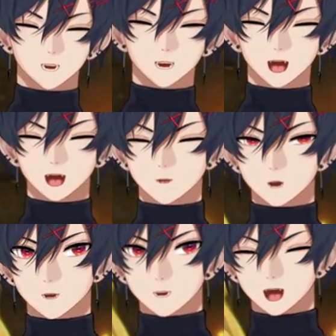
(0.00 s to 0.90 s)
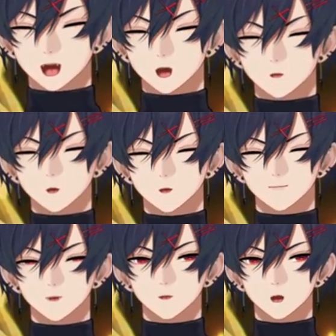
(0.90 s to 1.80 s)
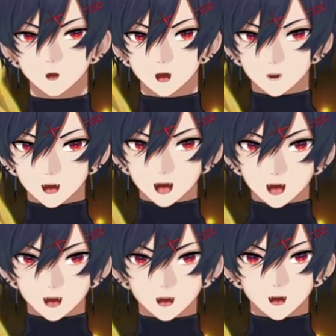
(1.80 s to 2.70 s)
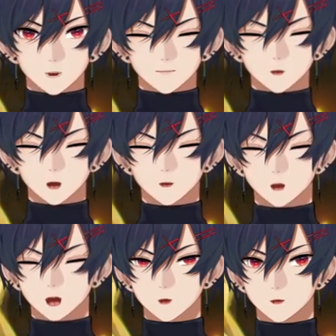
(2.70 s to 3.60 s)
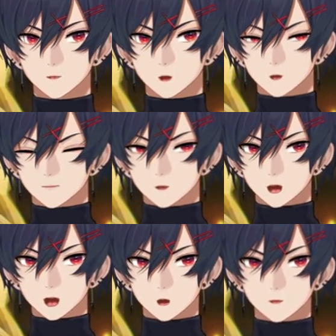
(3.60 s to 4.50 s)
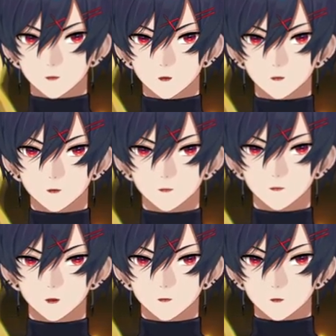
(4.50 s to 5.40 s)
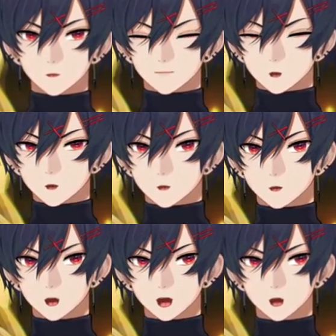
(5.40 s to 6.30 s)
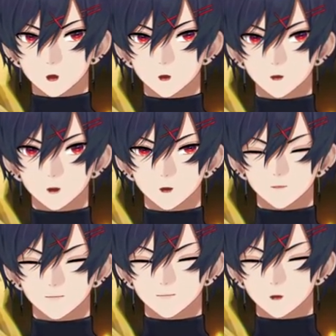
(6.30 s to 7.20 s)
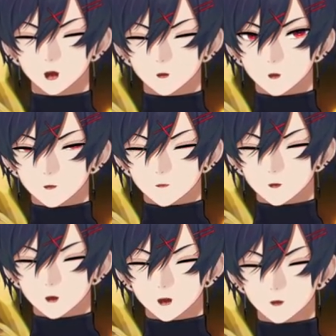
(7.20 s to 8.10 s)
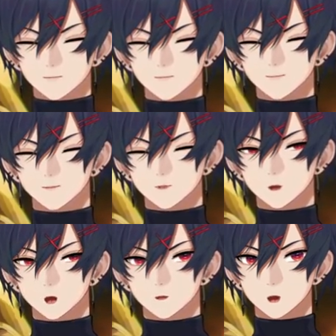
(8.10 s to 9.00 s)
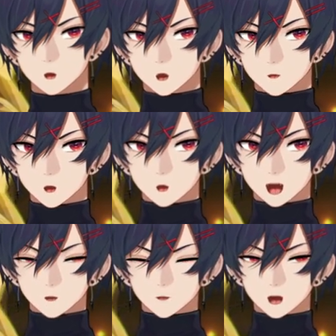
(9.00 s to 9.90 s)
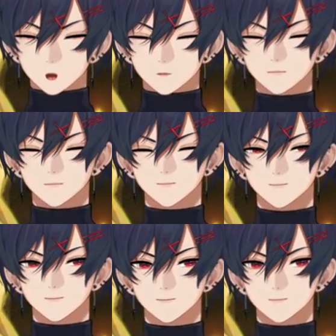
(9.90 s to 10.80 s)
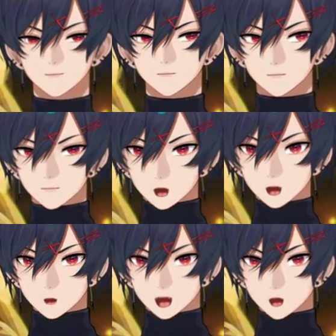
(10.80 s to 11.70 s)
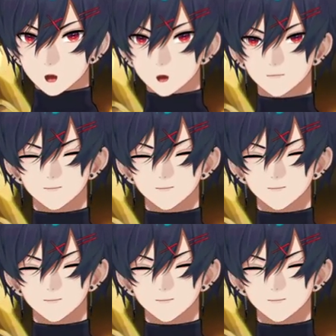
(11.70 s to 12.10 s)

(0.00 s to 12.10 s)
Anyways, thank you so much for watching. Don't forget to like and subscribe and join this Discord server. And yes, thank you so much for watching again. I'll see you soon on another video. Peace out.